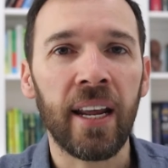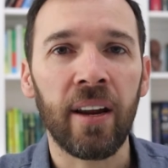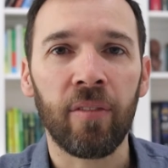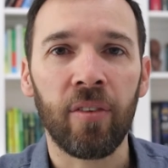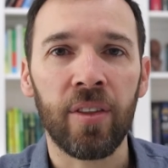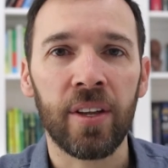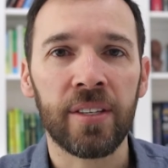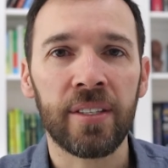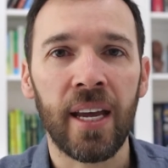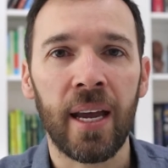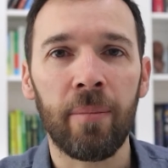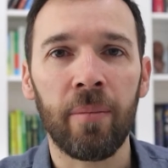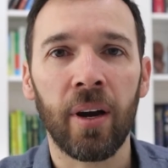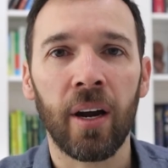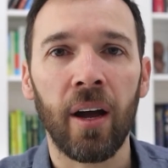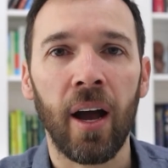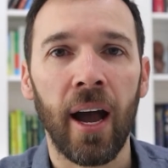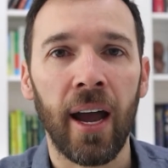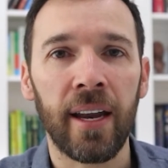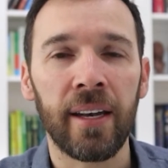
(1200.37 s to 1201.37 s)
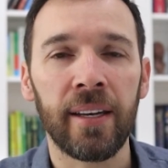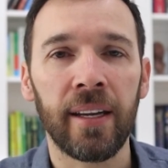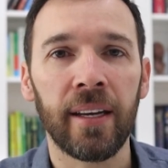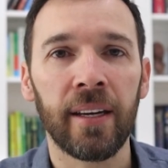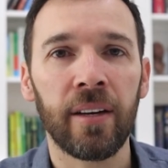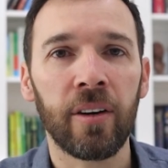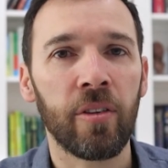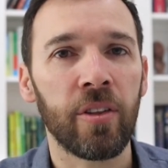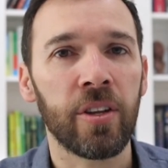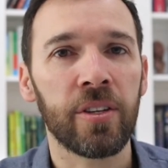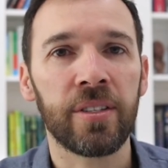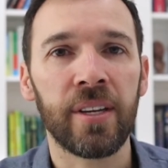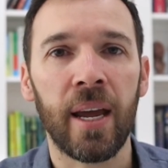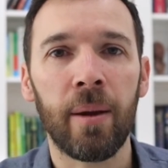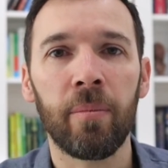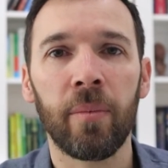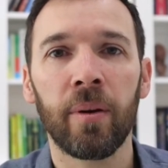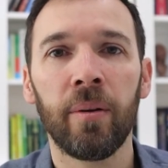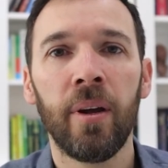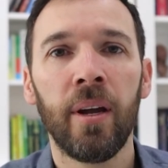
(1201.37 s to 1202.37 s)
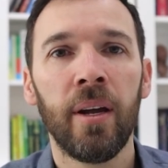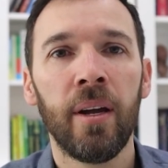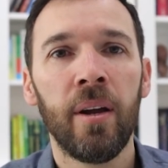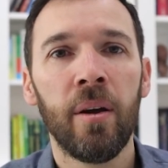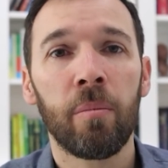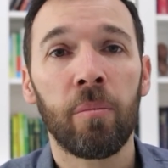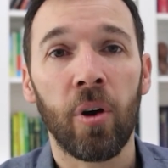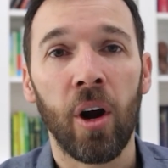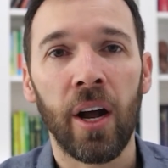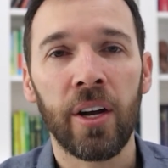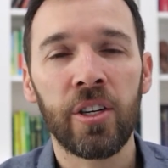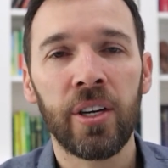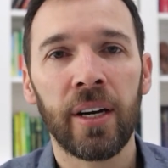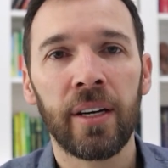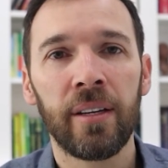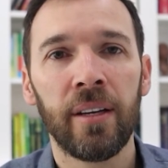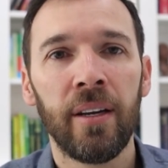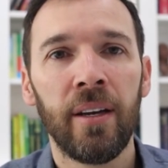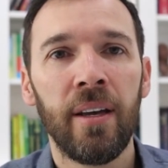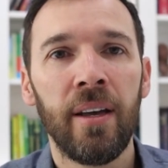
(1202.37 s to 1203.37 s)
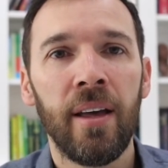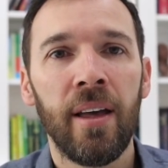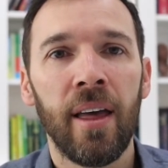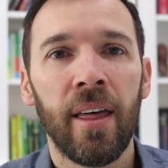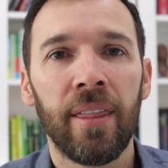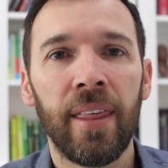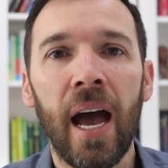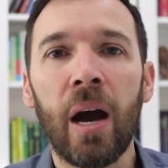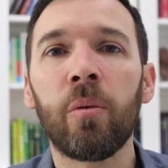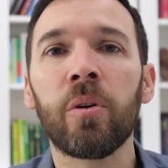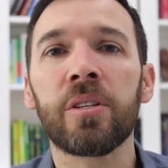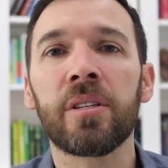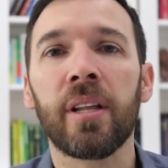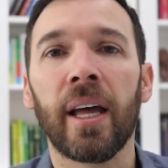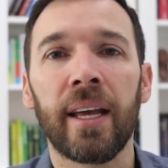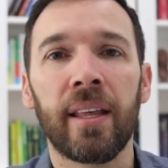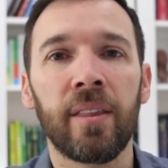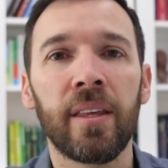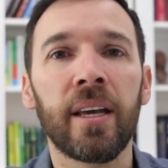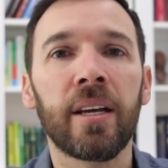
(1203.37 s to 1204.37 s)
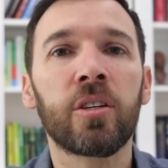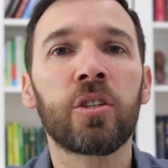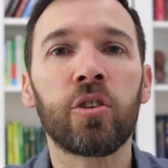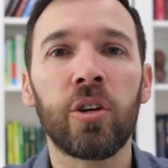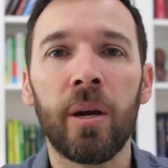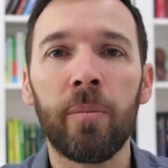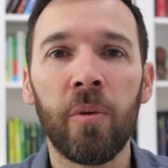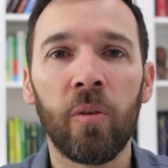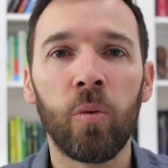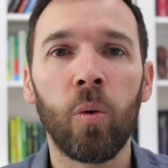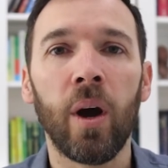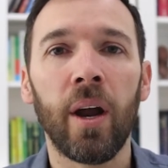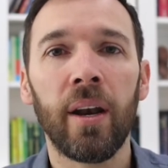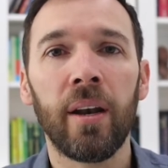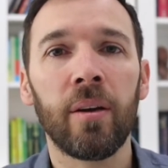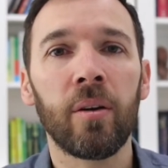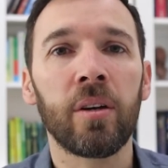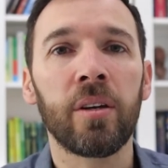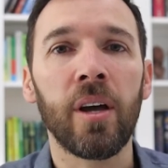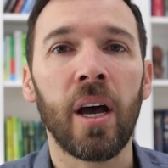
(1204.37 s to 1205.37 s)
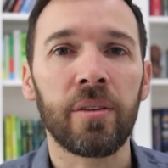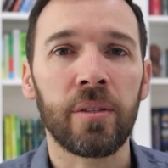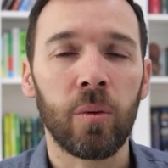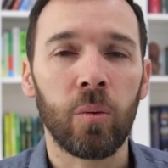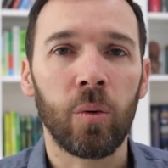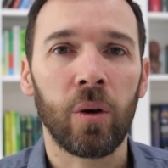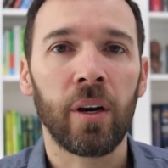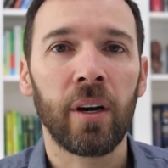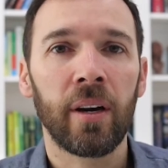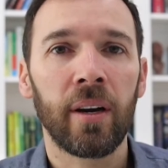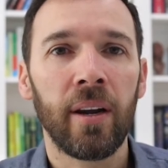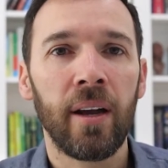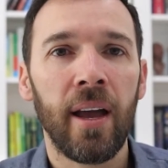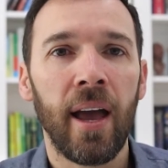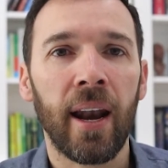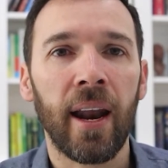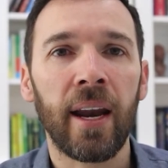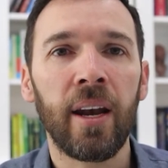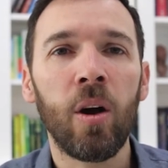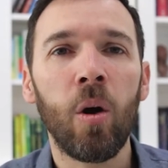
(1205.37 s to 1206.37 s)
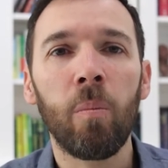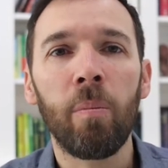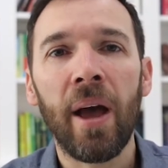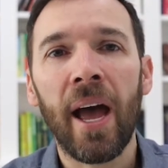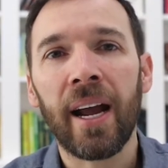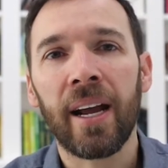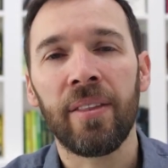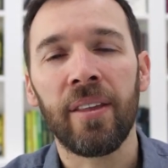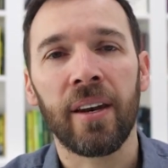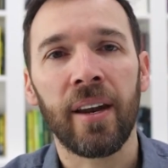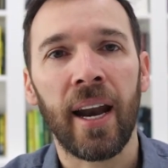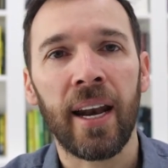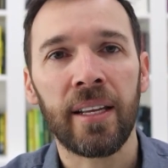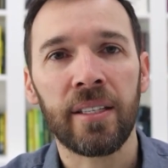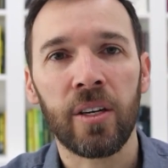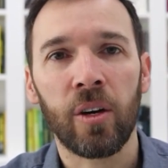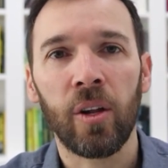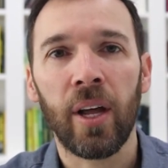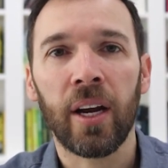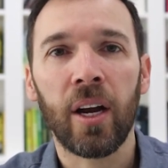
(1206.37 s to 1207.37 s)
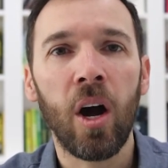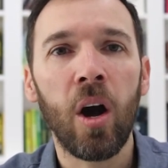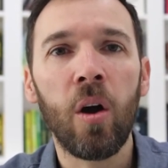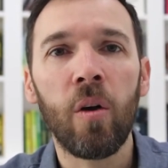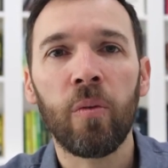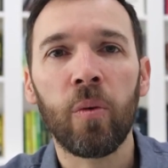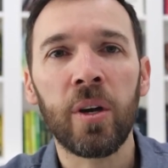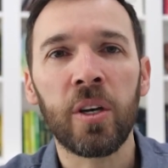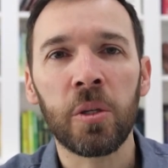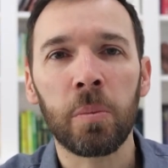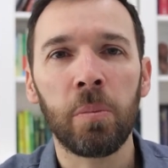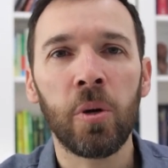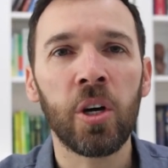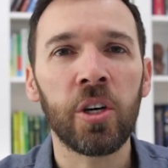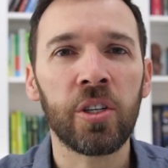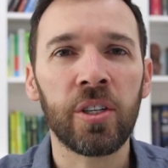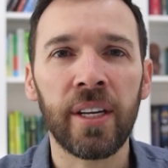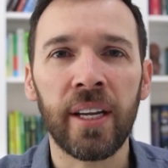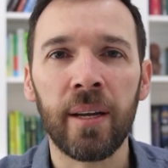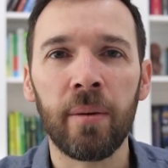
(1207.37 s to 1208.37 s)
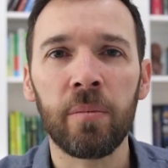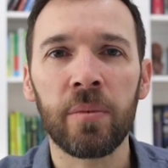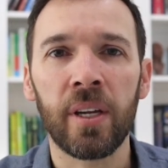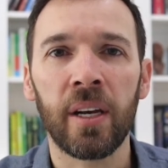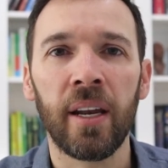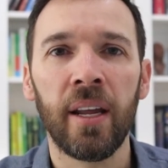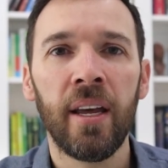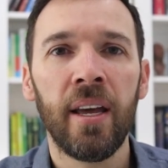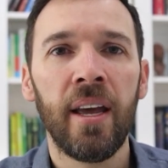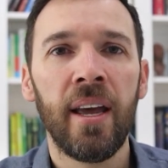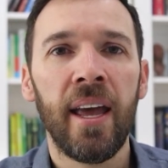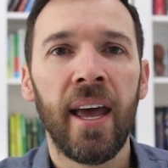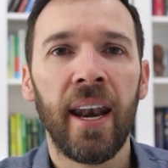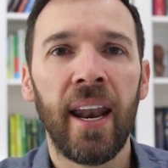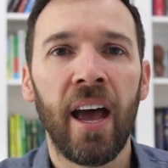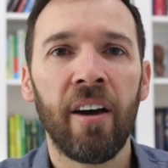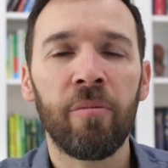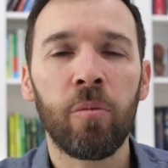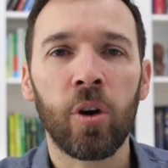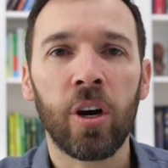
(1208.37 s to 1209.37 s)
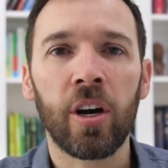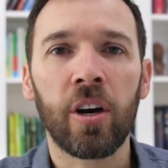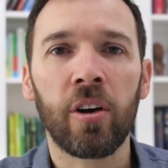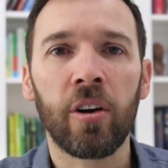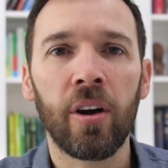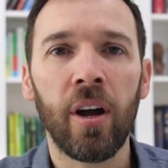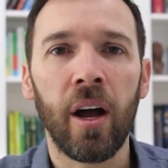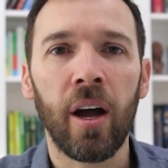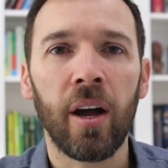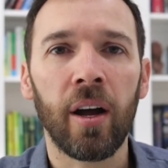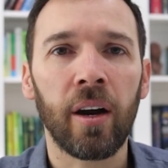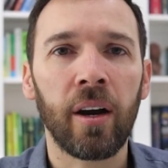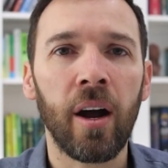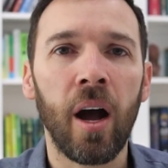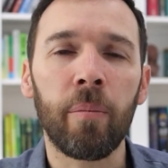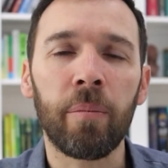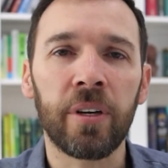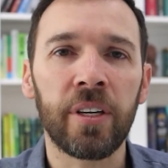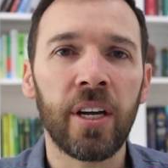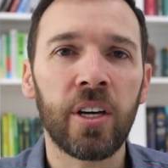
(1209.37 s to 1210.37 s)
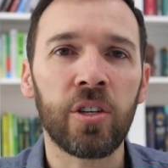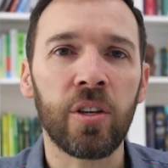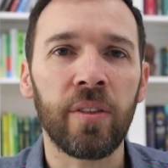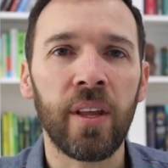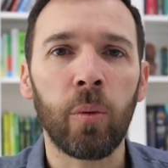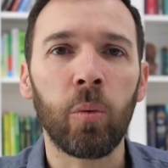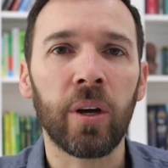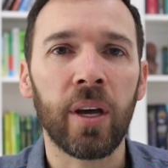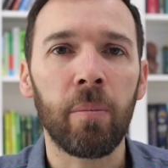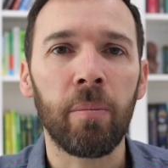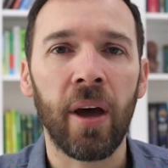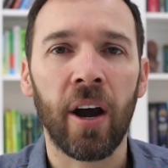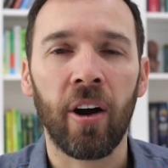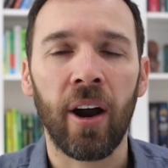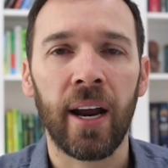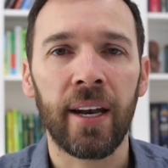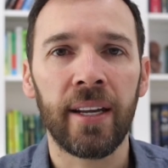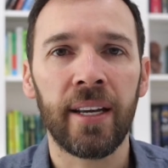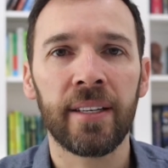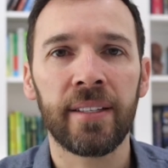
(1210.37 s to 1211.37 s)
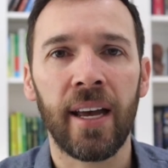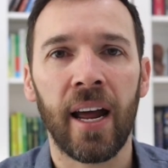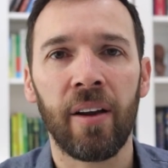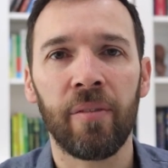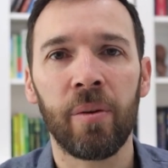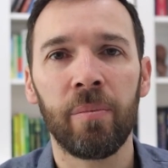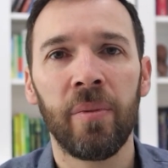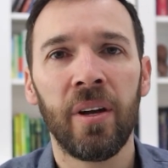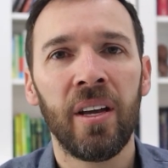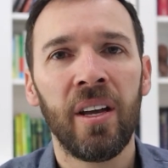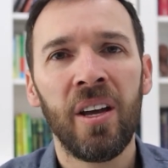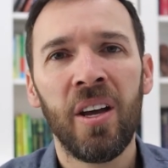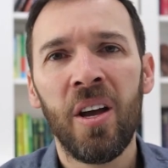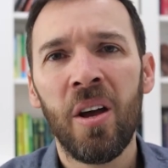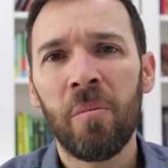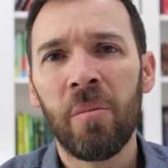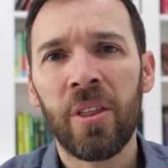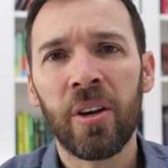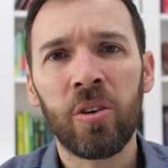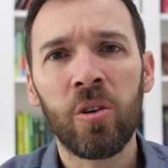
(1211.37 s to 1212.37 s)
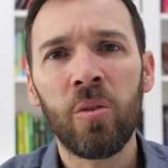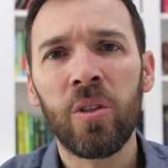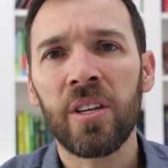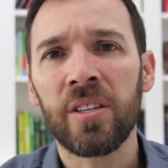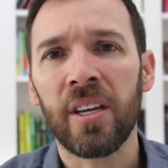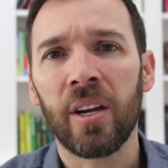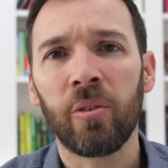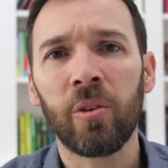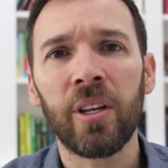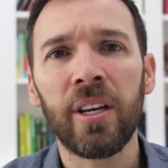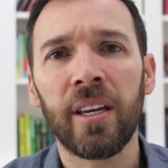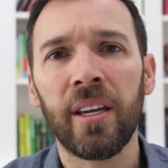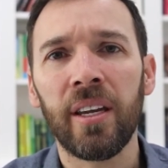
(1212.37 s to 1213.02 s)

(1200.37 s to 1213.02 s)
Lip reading: for the same idea or the same project, that was like the extreme of what doesn't work. And I know back in the 90s, they were like, oh, if we just push teams and have more competition, then we'll get better ideas out of them. But the truth is, it really,